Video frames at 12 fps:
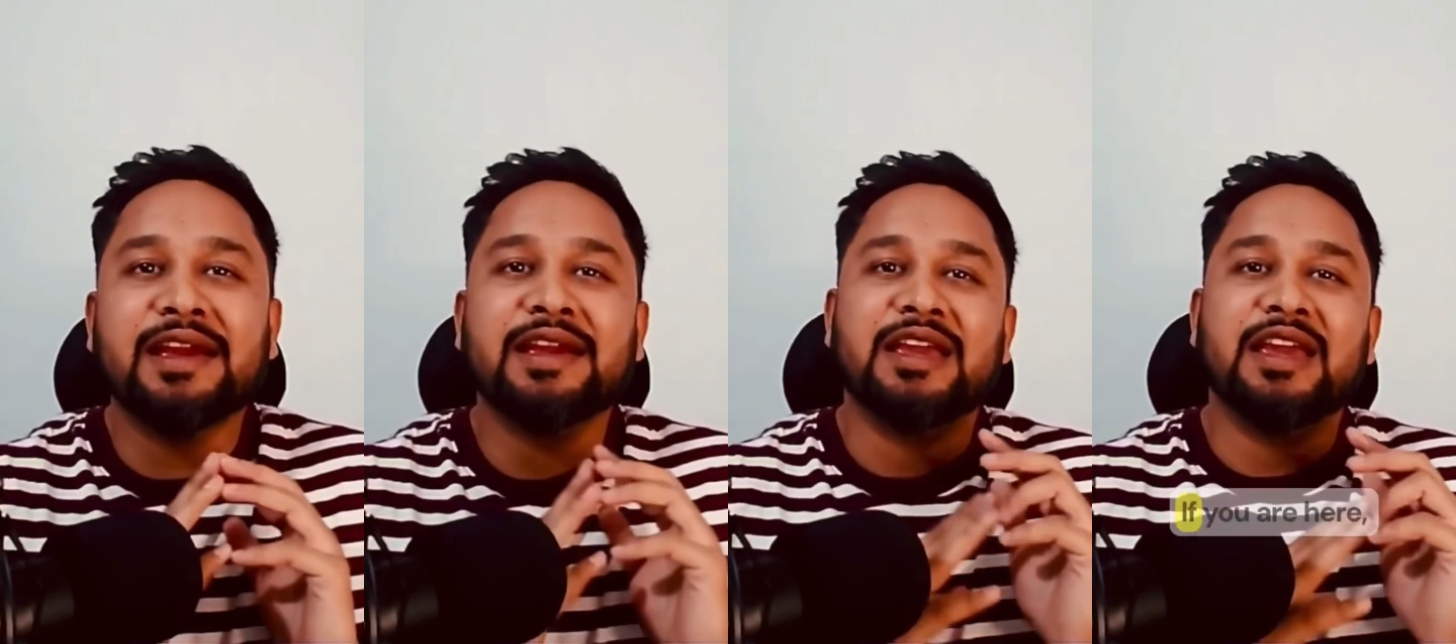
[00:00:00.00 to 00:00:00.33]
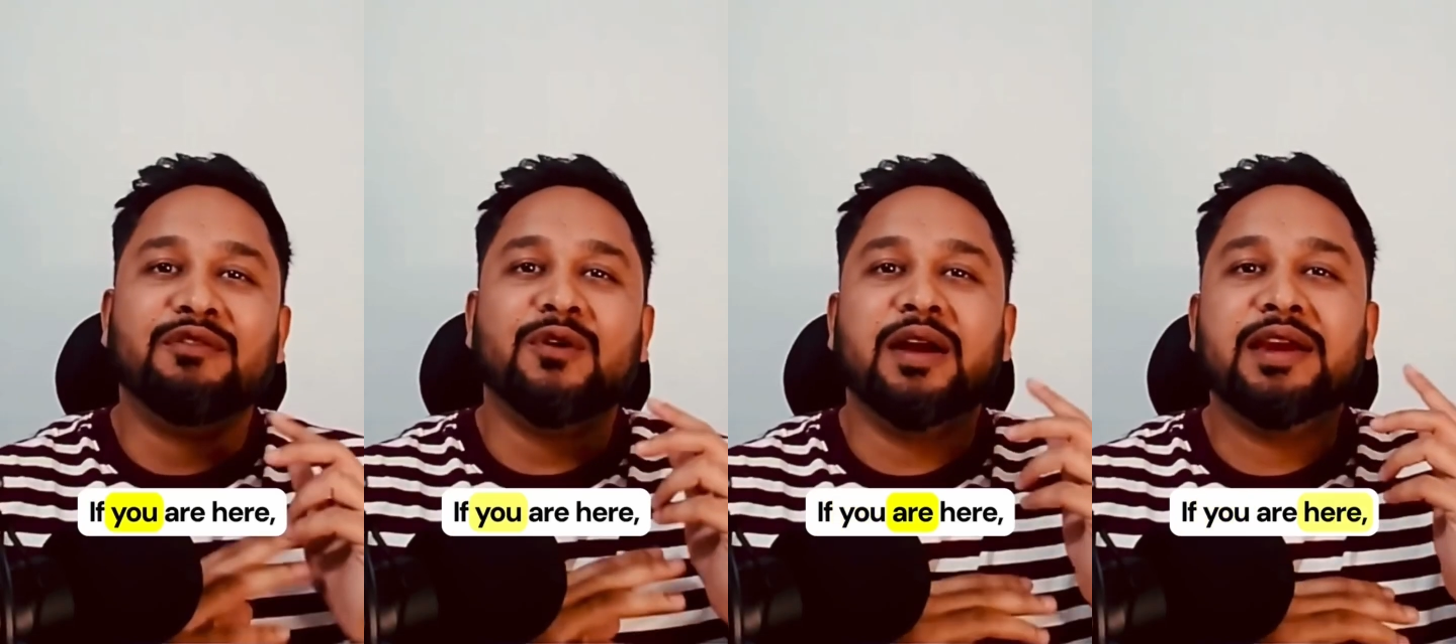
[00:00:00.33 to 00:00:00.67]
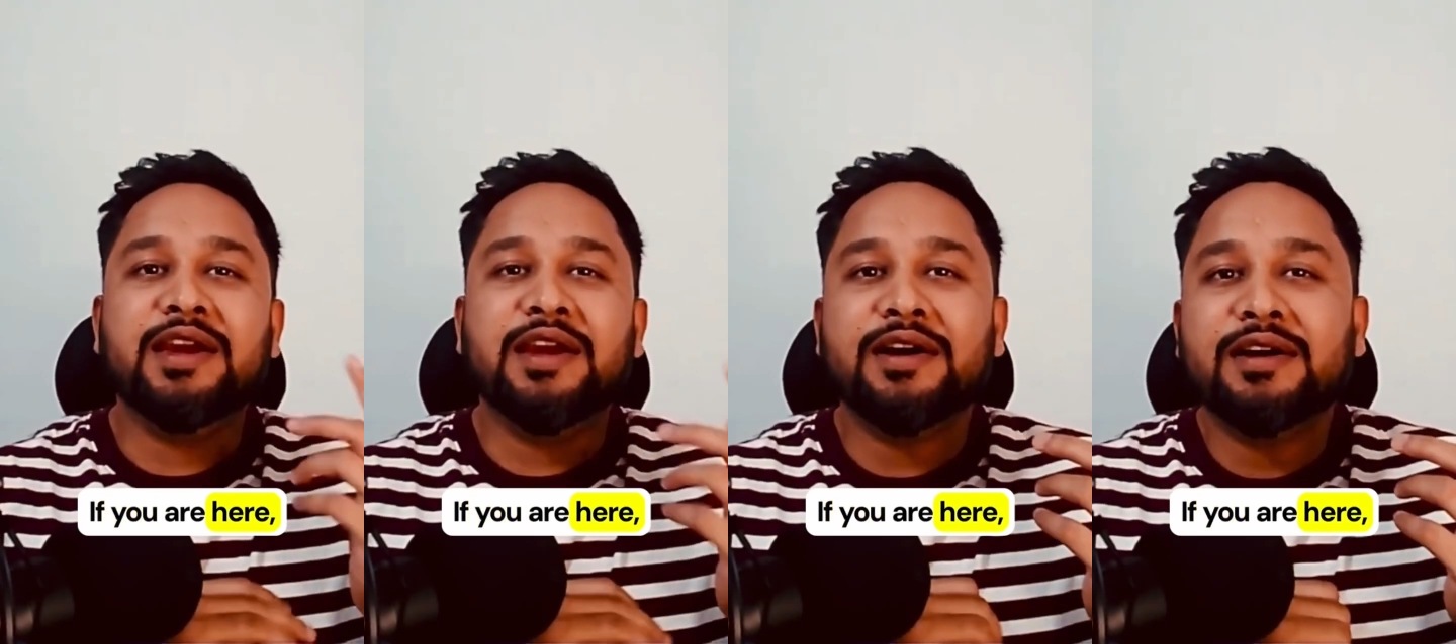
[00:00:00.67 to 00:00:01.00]
If you are
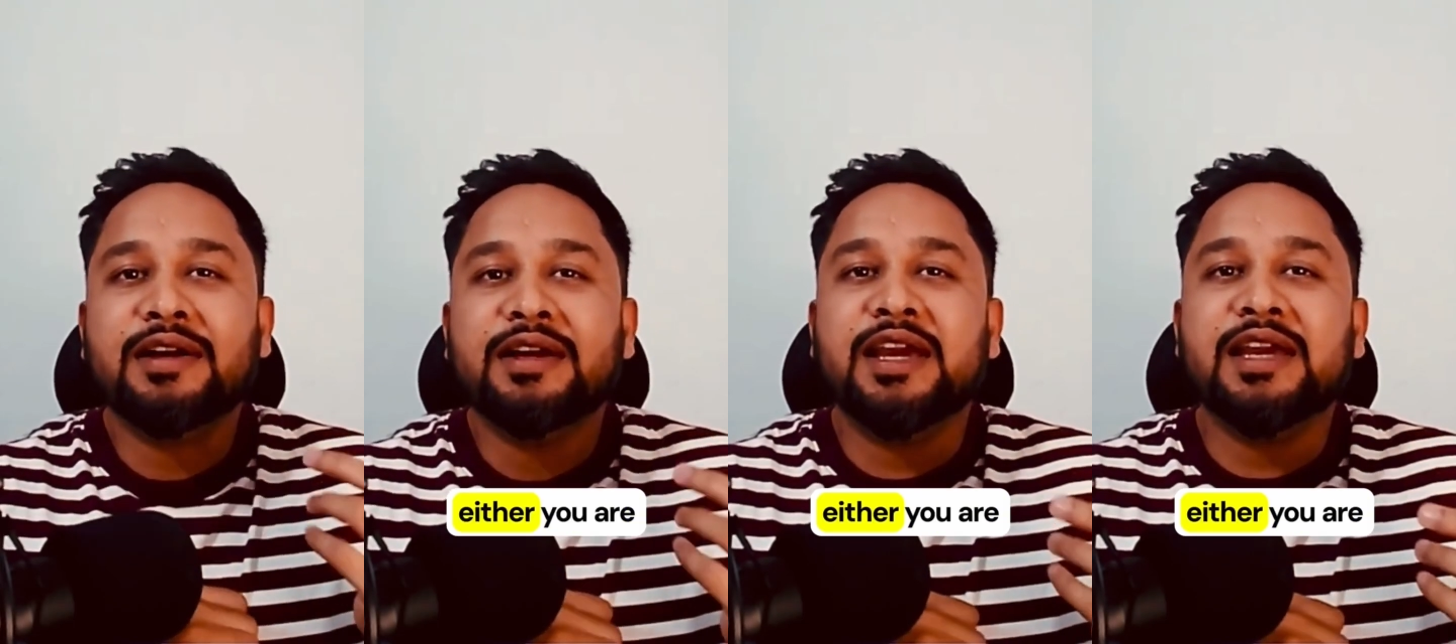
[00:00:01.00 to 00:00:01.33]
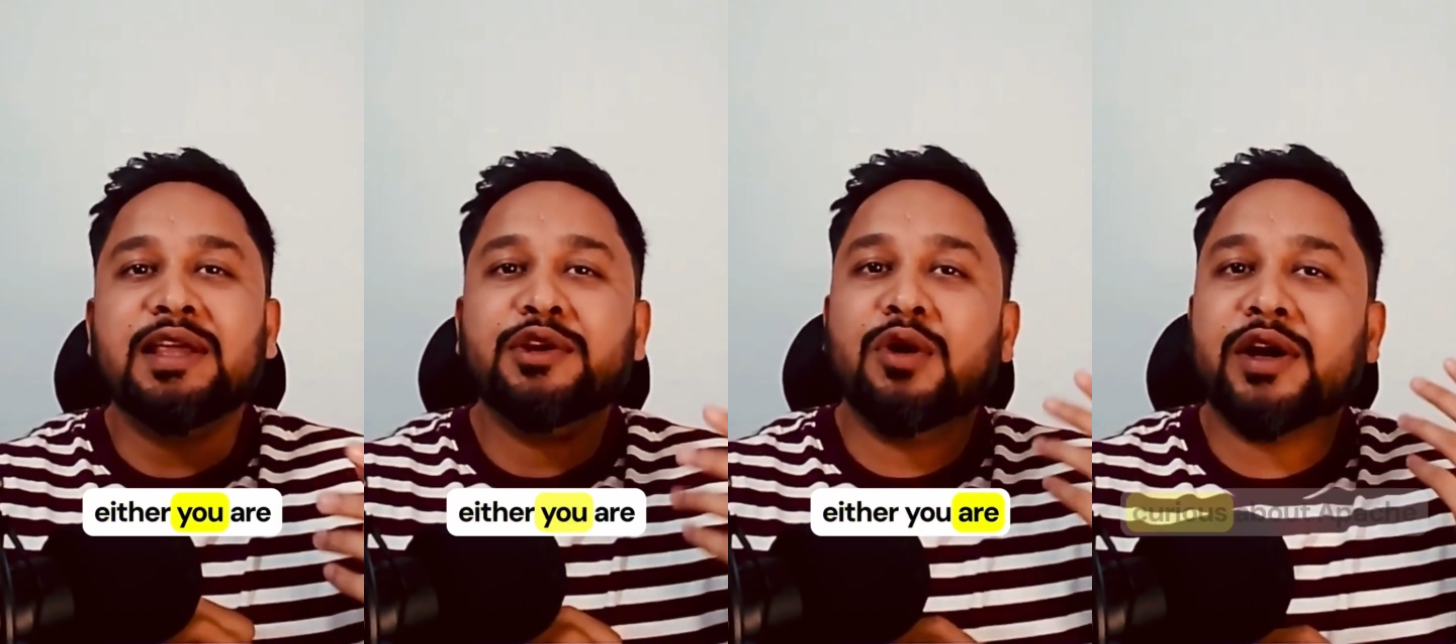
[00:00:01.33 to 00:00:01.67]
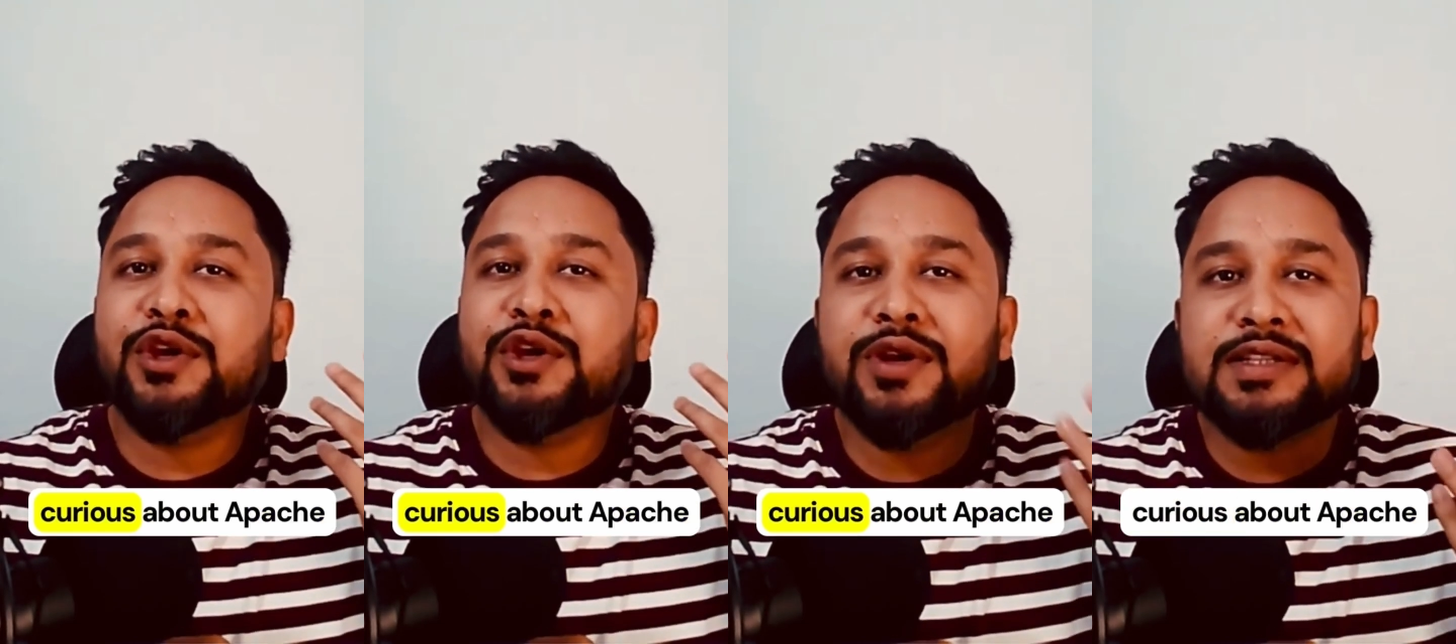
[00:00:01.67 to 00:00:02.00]
here, either you are
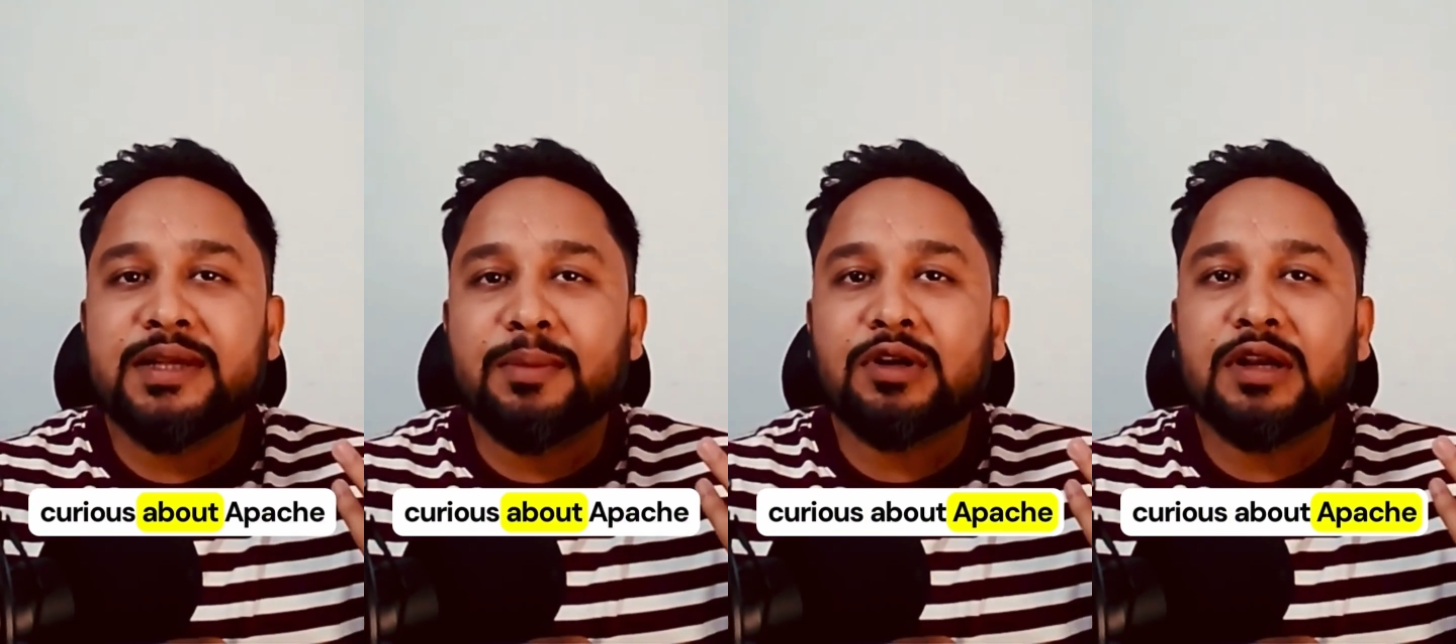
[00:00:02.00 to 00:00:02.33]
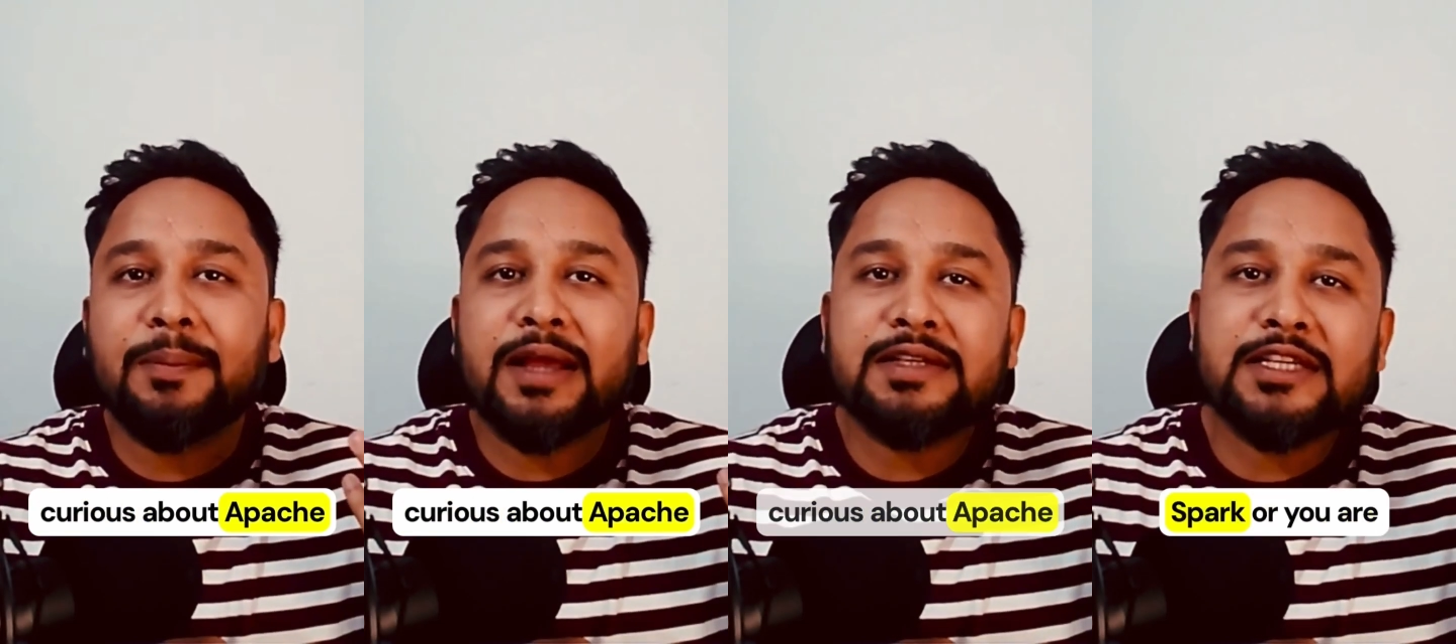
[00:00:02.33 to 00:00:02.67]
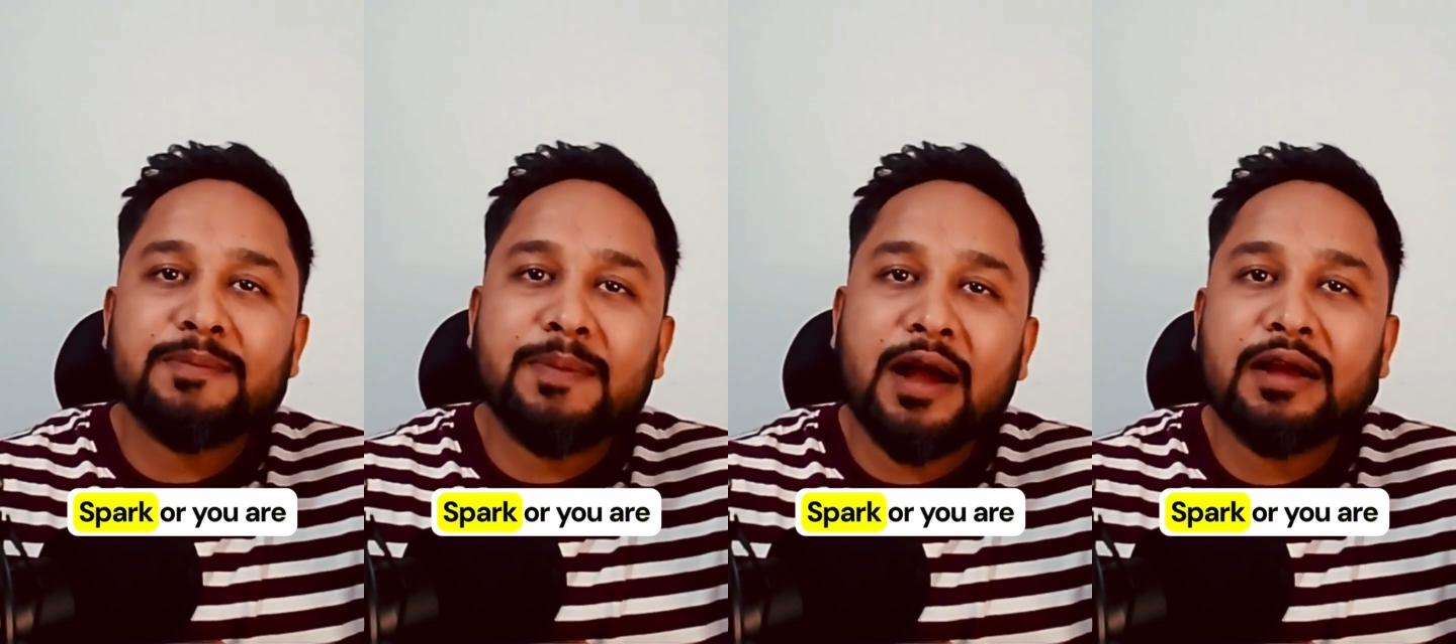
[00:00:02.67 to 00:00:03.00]
curious about Apache
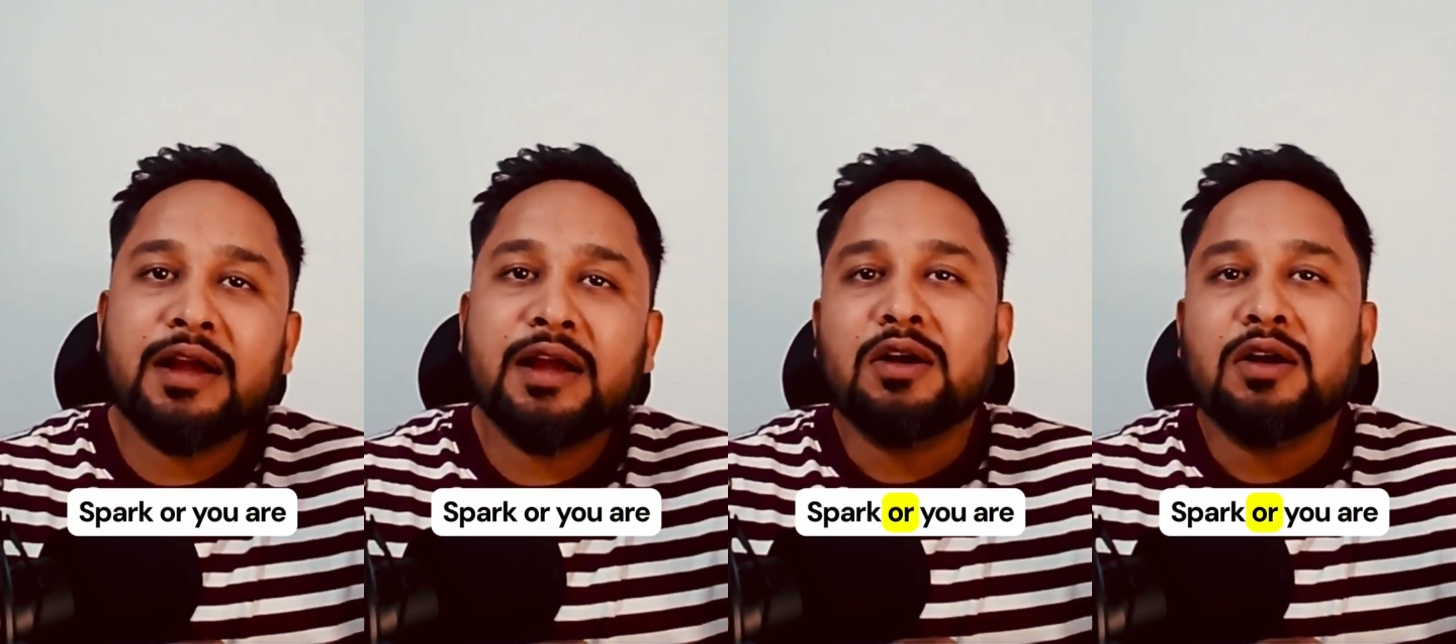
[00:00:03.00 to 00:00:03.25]
Spark